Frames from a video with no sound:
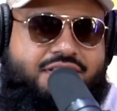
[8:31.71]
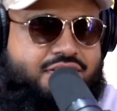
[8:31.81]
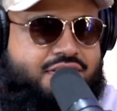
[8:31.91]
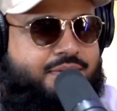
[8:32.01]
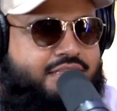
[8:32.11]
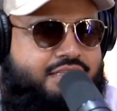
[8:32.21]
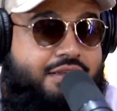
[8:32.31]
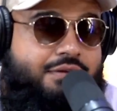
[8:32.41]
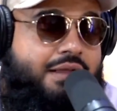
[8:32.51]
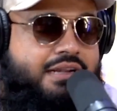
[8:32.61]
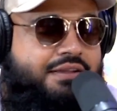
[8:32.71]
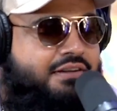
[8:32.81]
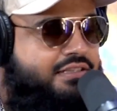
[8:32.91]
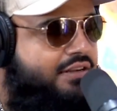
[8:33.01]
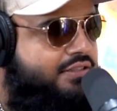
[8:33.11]
sponsor. So yeah, we're giving a
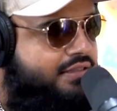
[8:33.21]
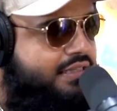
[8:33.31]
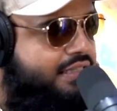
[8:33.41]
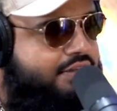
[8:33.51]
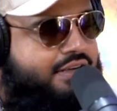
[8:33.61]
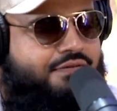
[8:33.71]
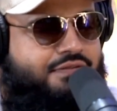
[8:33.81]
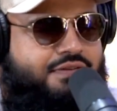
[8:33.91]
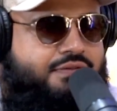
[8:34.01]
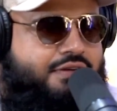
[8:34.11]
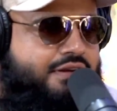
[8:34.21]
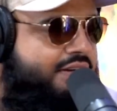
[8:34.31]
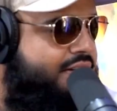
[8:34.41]
shout out to 6th Street Coffee for